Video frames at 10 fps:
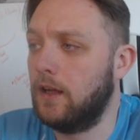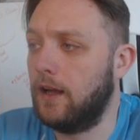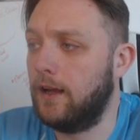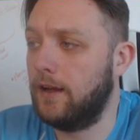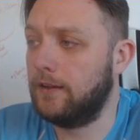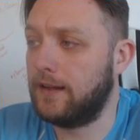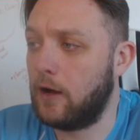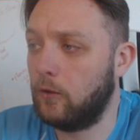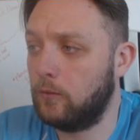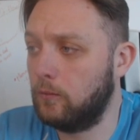
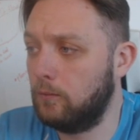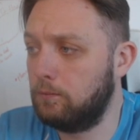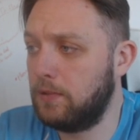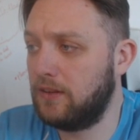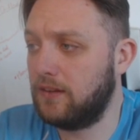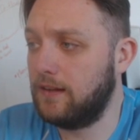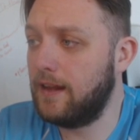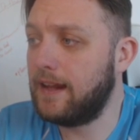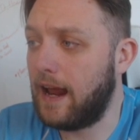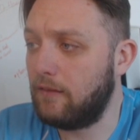Now, big thing
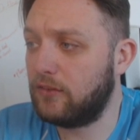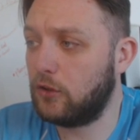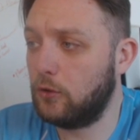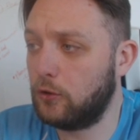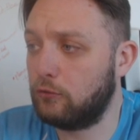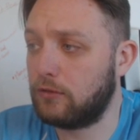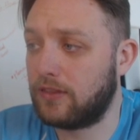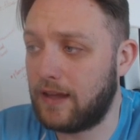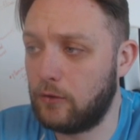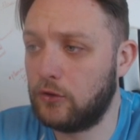there, they have sold over
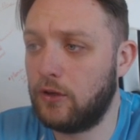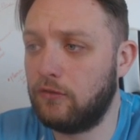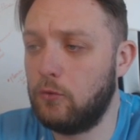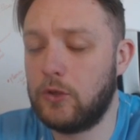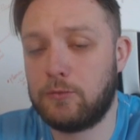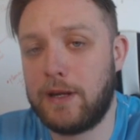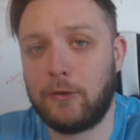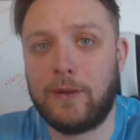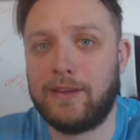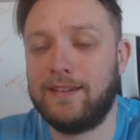1,000 of them, which
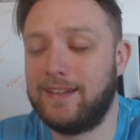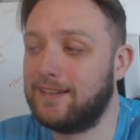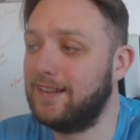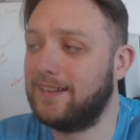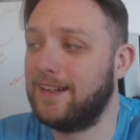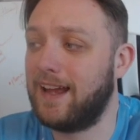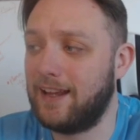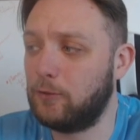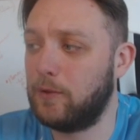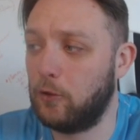makes me think this listing
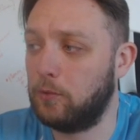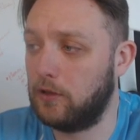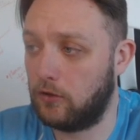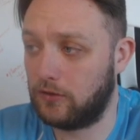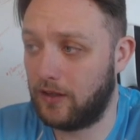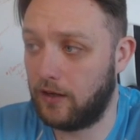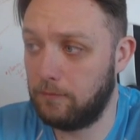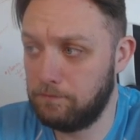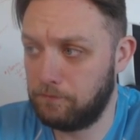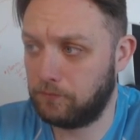has been up a long
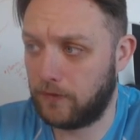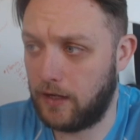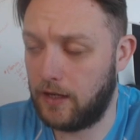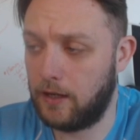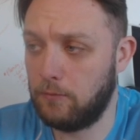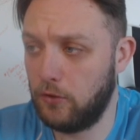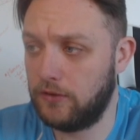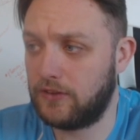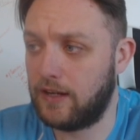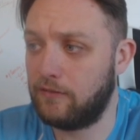time. More
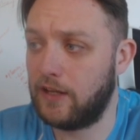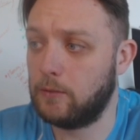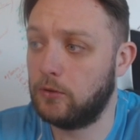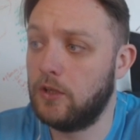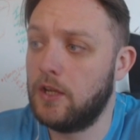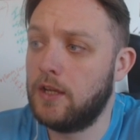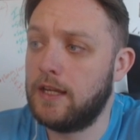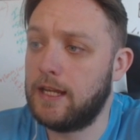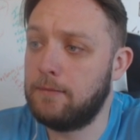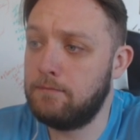than 10 available.
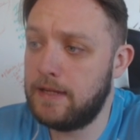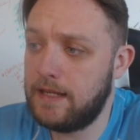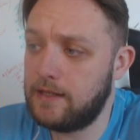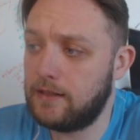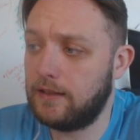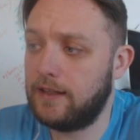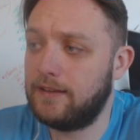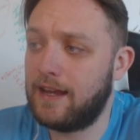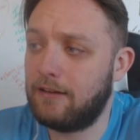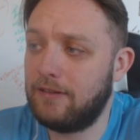Immediately
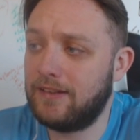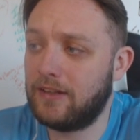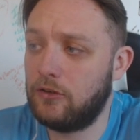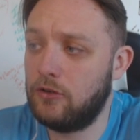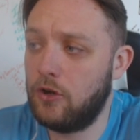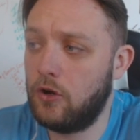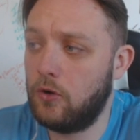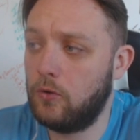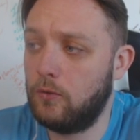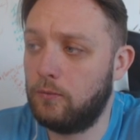there is
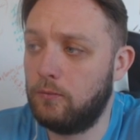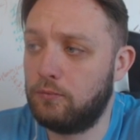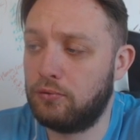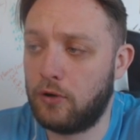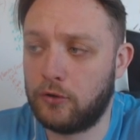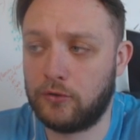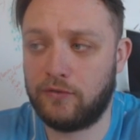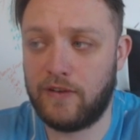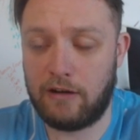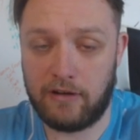no product
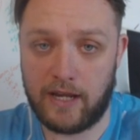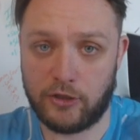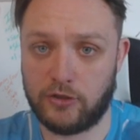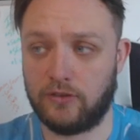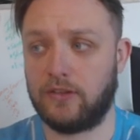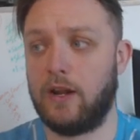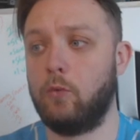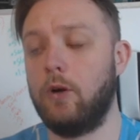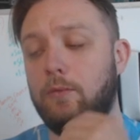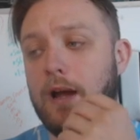variations. Now
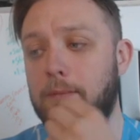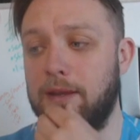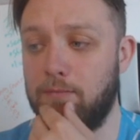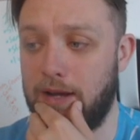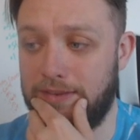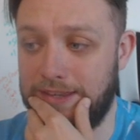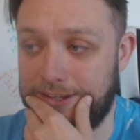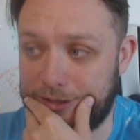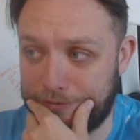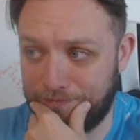what I mean by
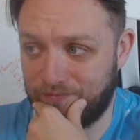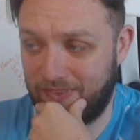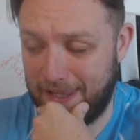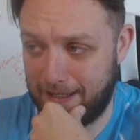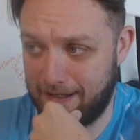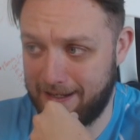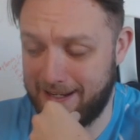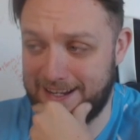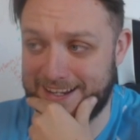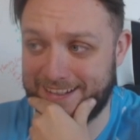this
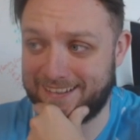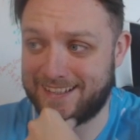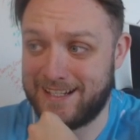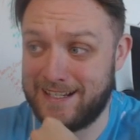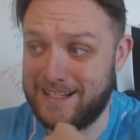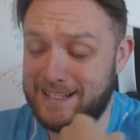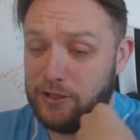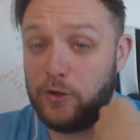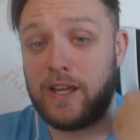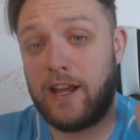is
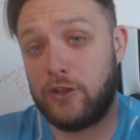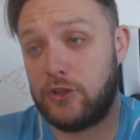you can't